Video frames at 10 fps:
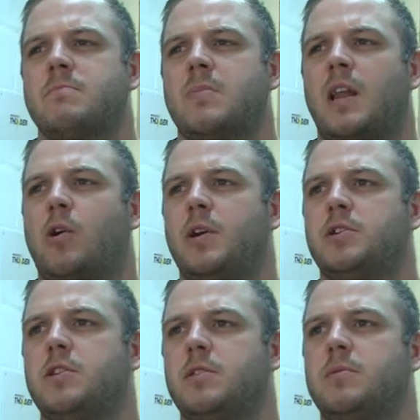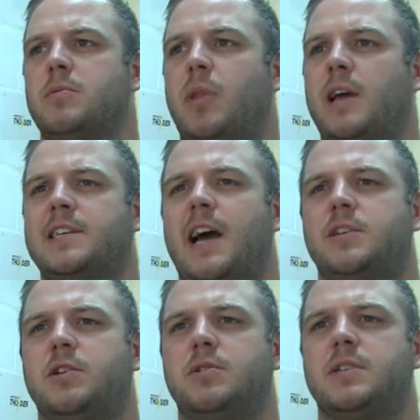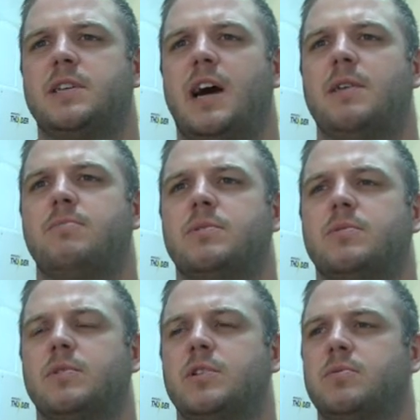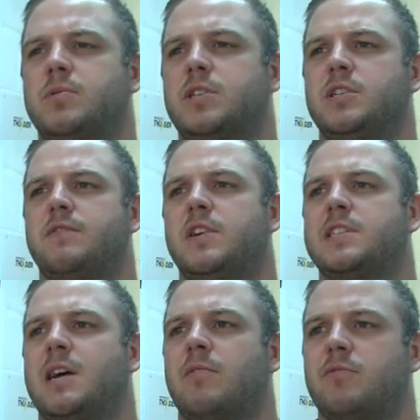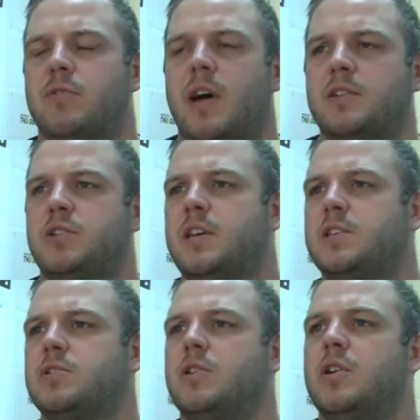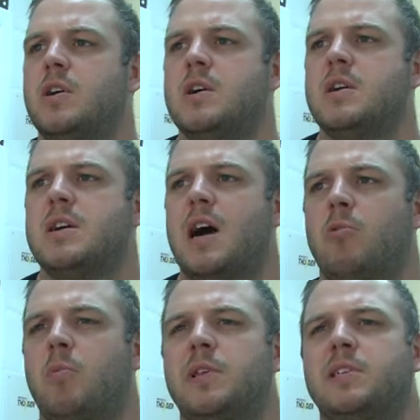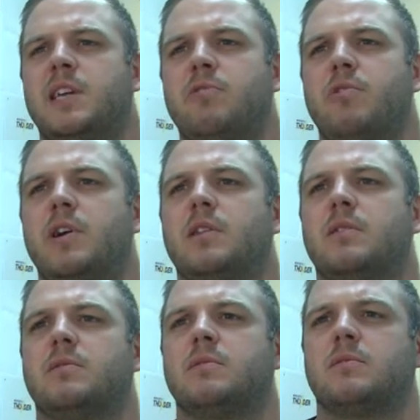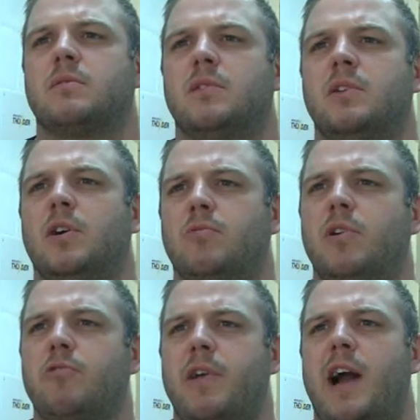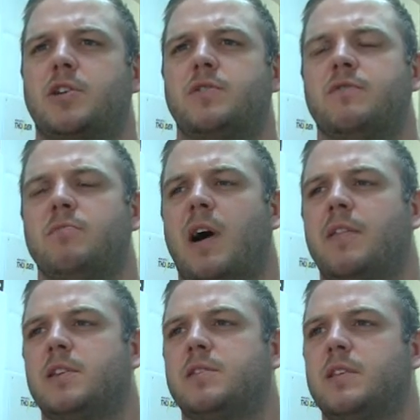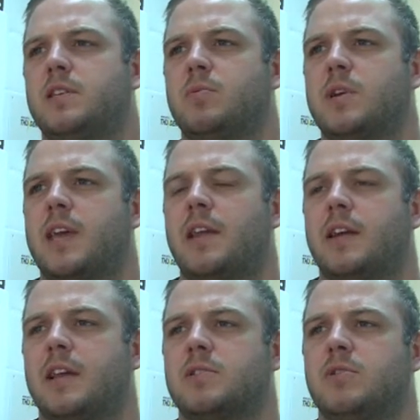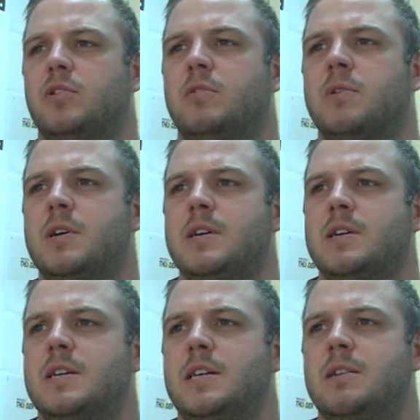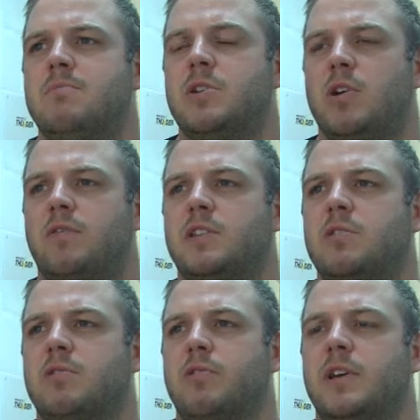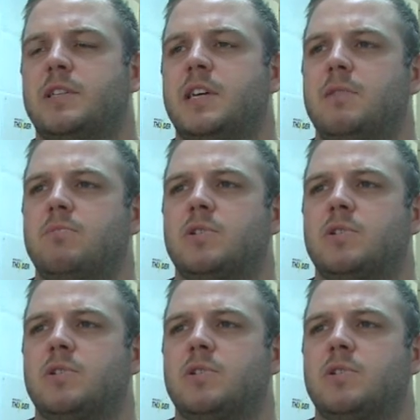I questioned the players' attitudes at times, which is the first time I've done that this year. So I'm hoping to see a real reaction from that this weekend against Oldham. Obviously they're a great team.